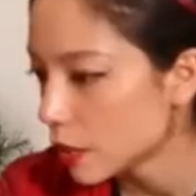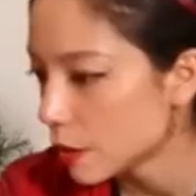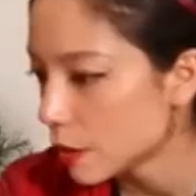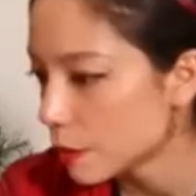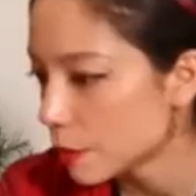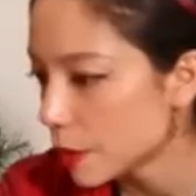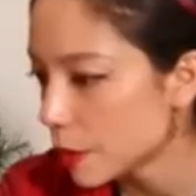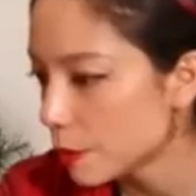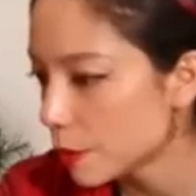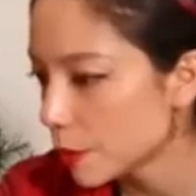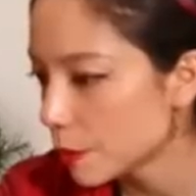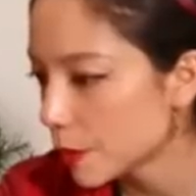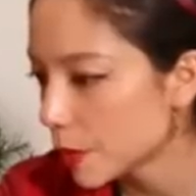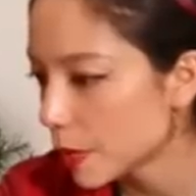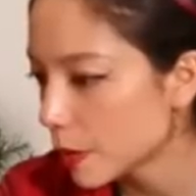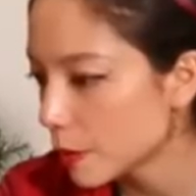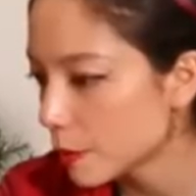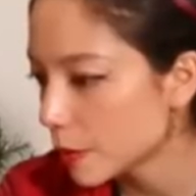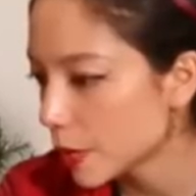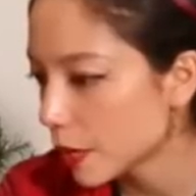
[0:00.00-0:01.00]
People
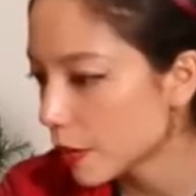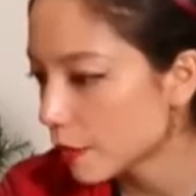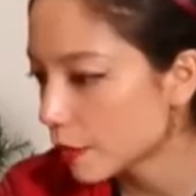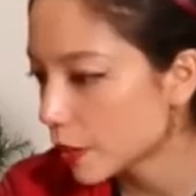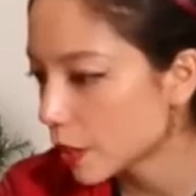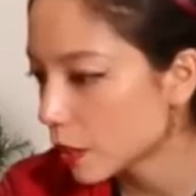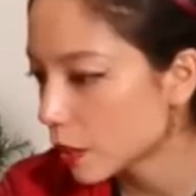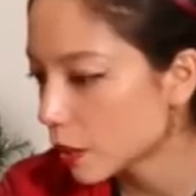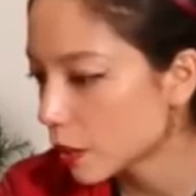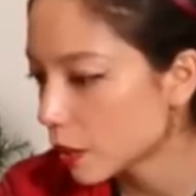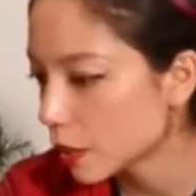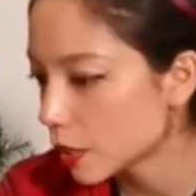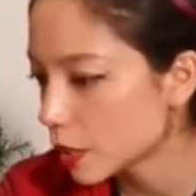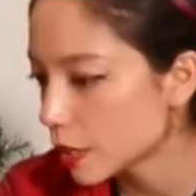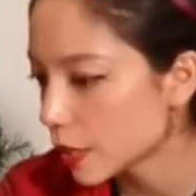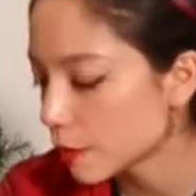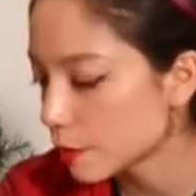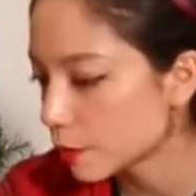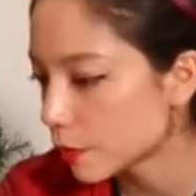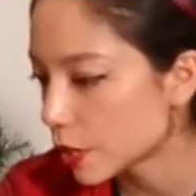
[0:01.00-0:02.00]
may be having a hard
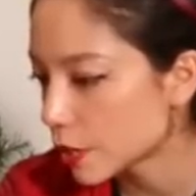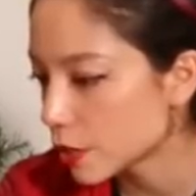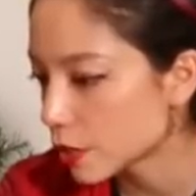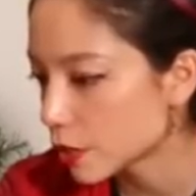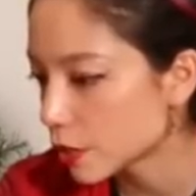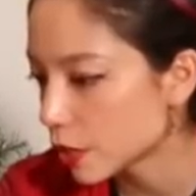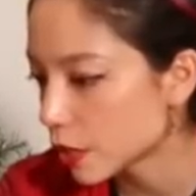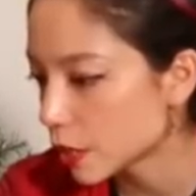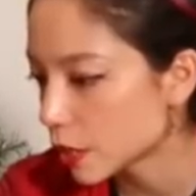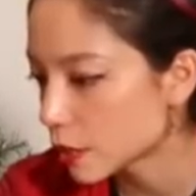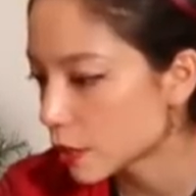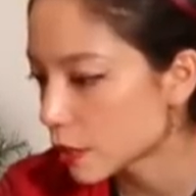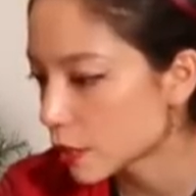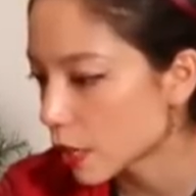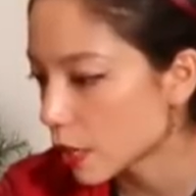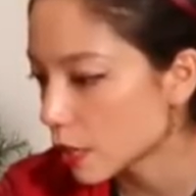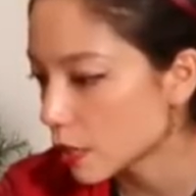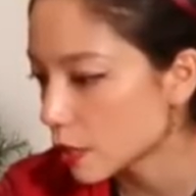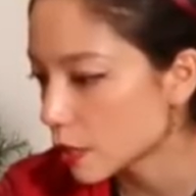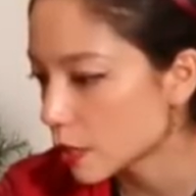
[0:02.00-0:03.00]
time registering.
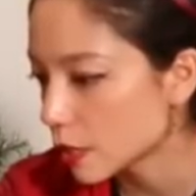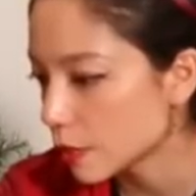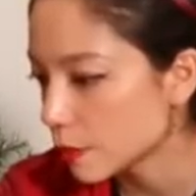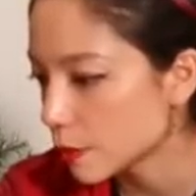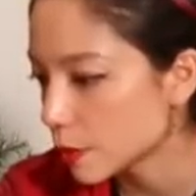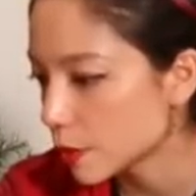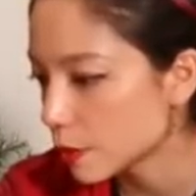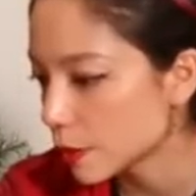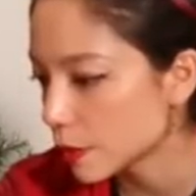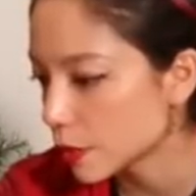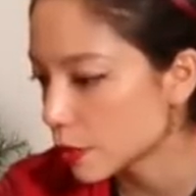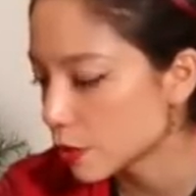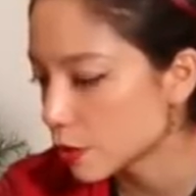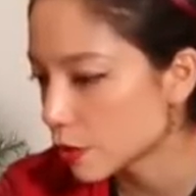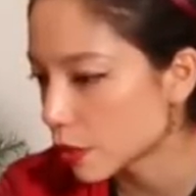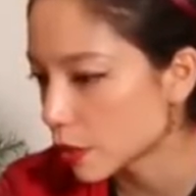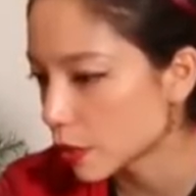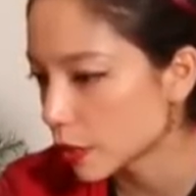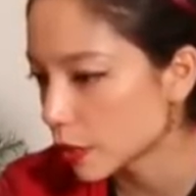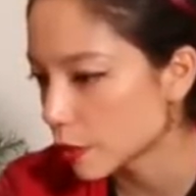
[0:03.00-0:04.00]
Site seems to be
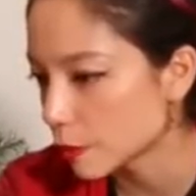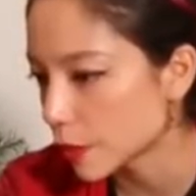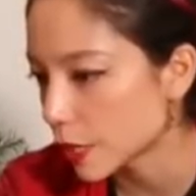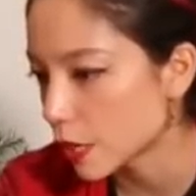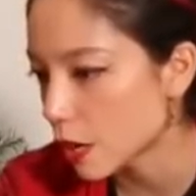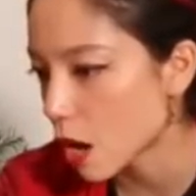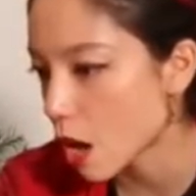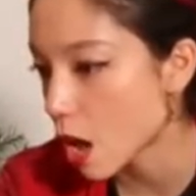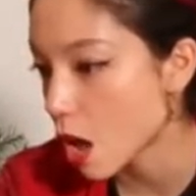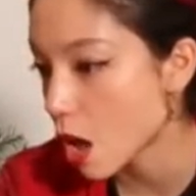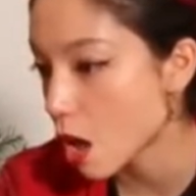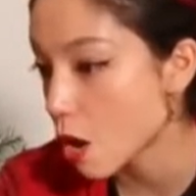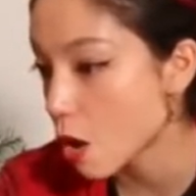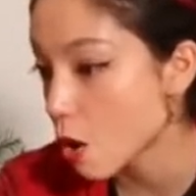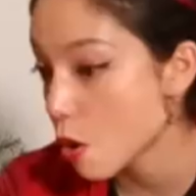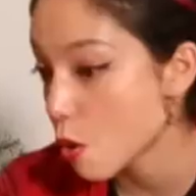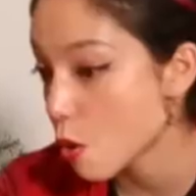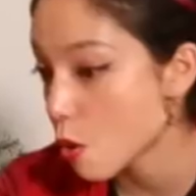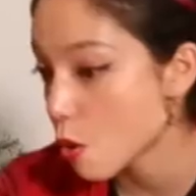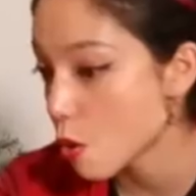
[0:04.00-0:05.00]
struggling a bit.
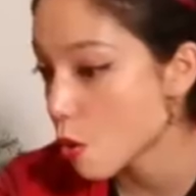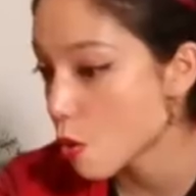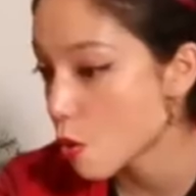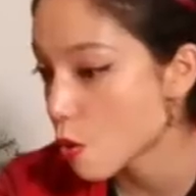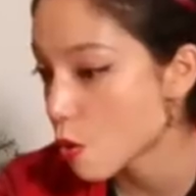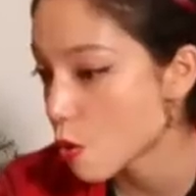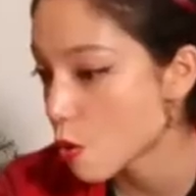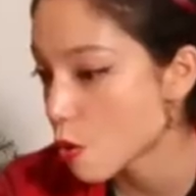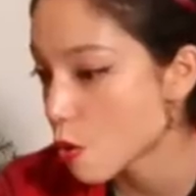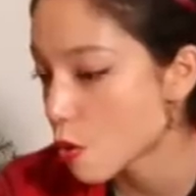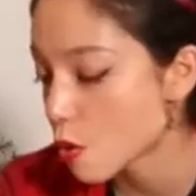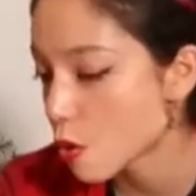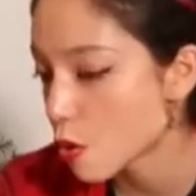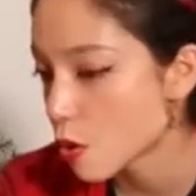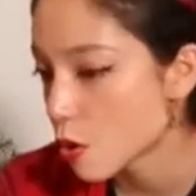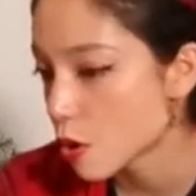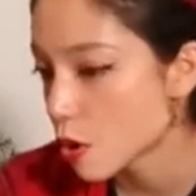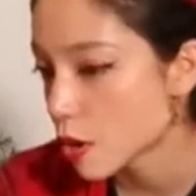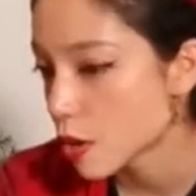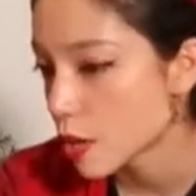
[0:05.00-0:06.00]
Oh,
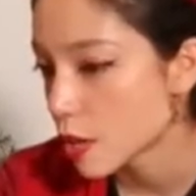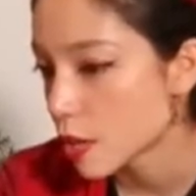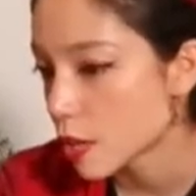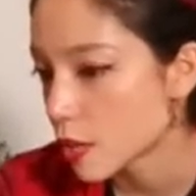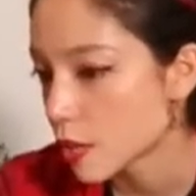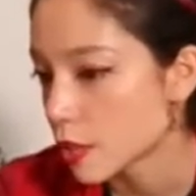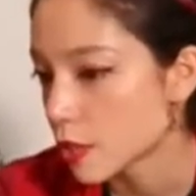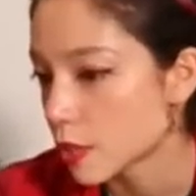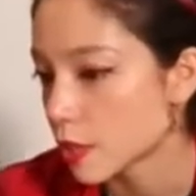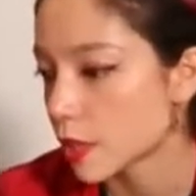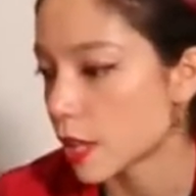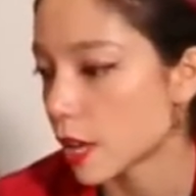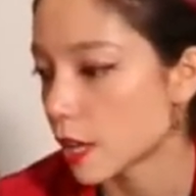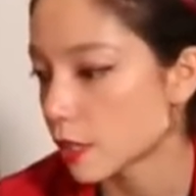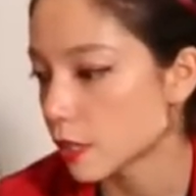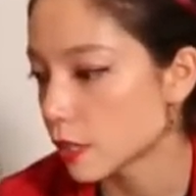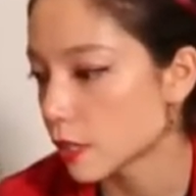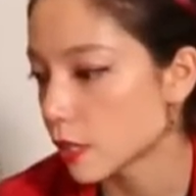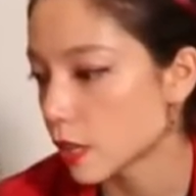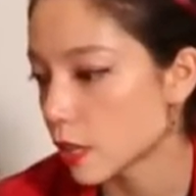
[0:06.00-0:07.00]

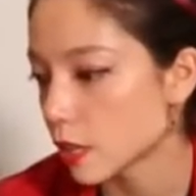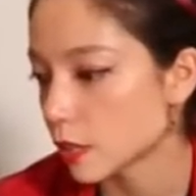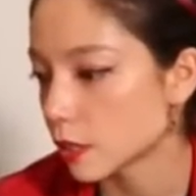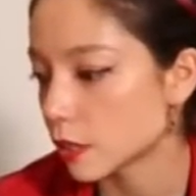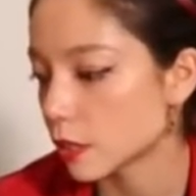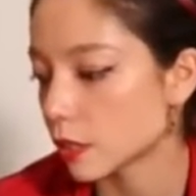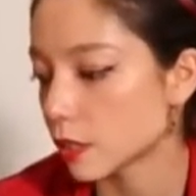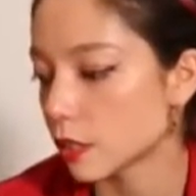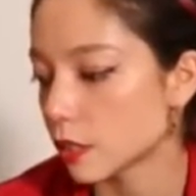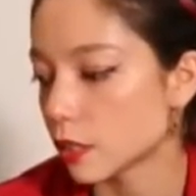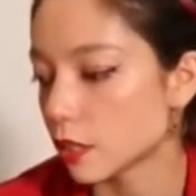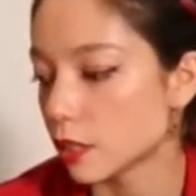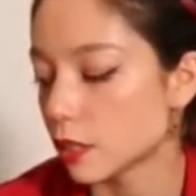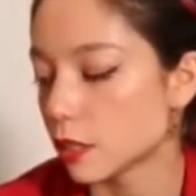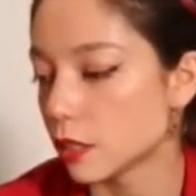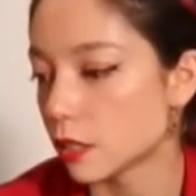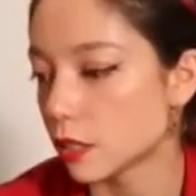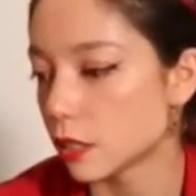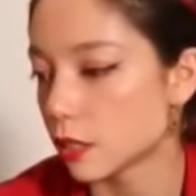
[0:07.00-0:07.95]
that's not good.